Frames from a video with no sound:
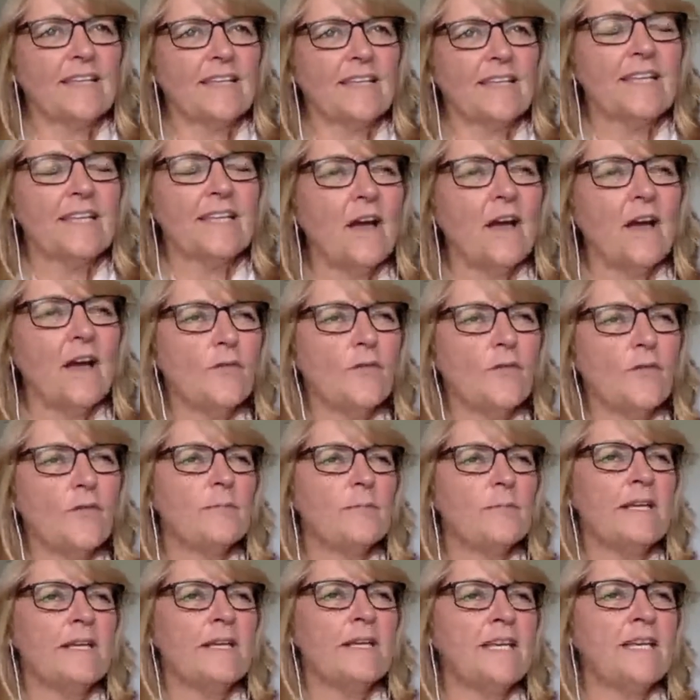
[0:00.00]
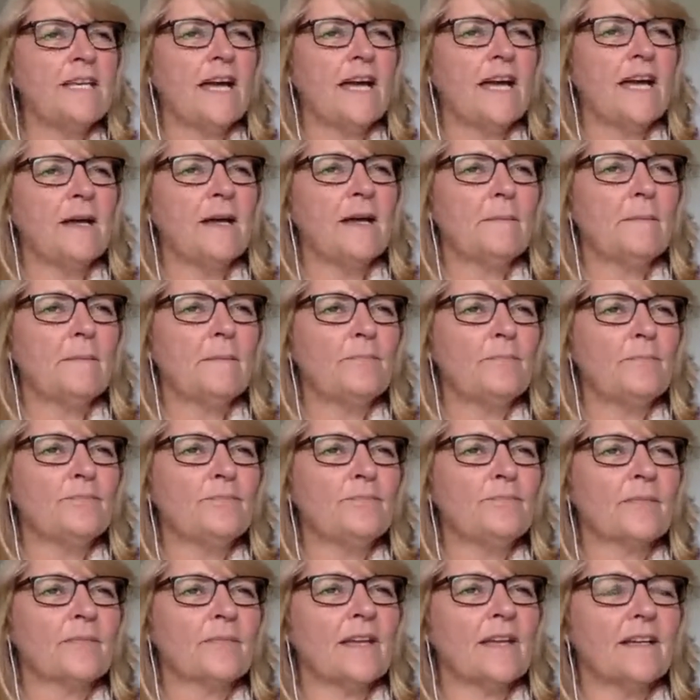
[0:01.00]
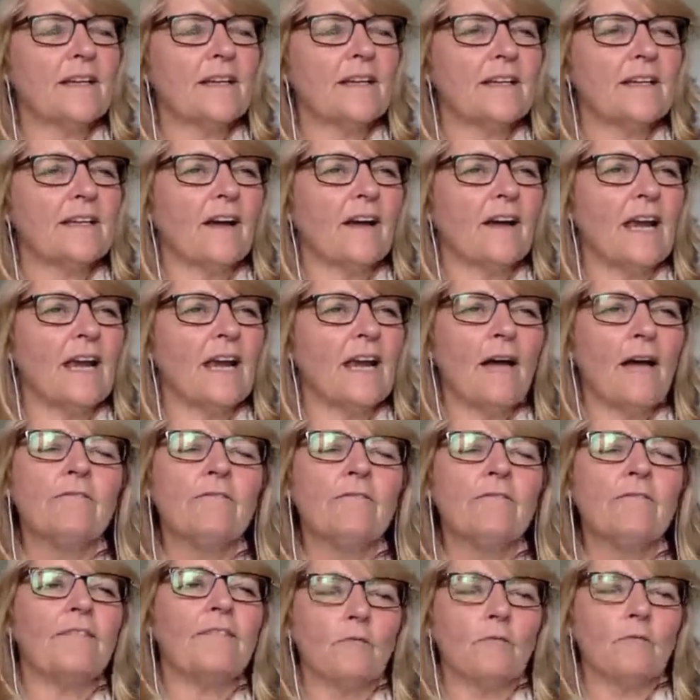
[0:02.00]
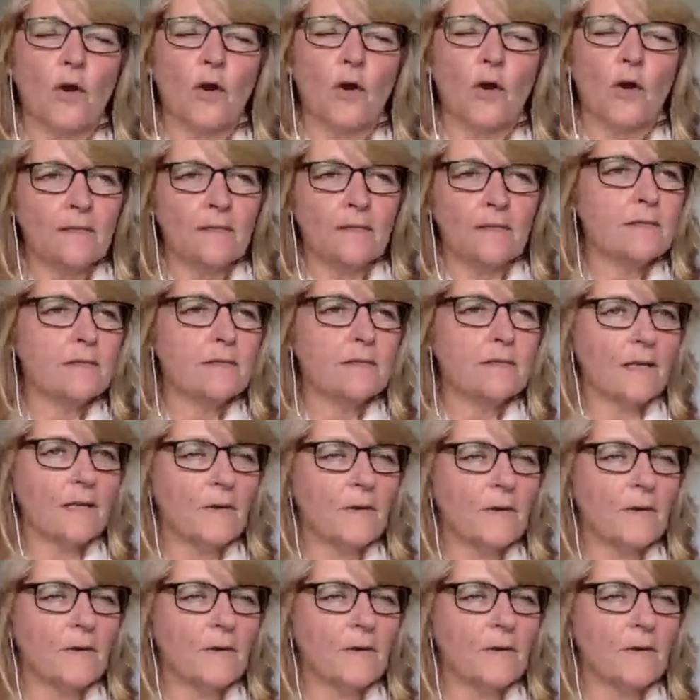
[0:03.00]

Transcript: Yeah, I've always been, I love romance.